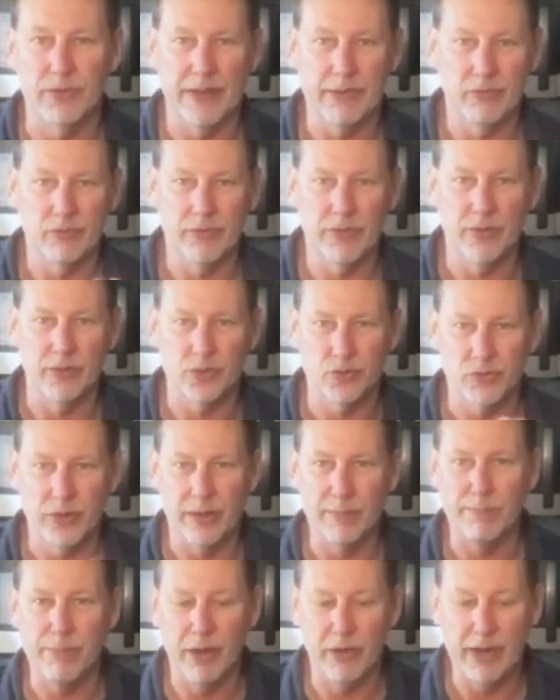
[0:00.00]
that, those
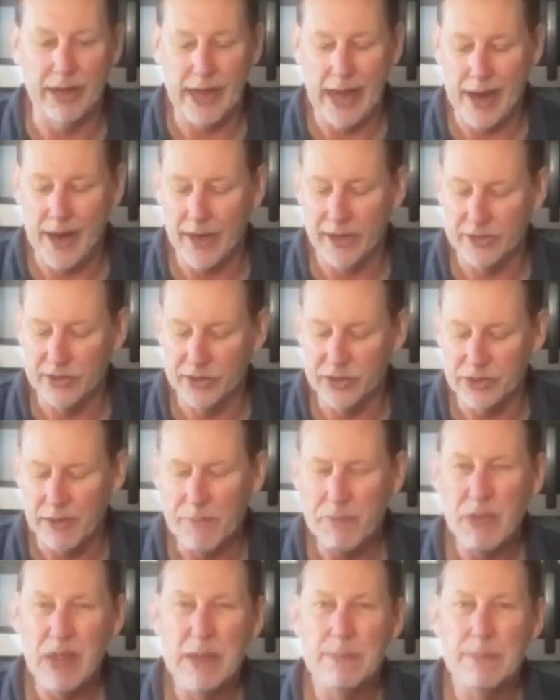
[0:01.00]
red berry characters,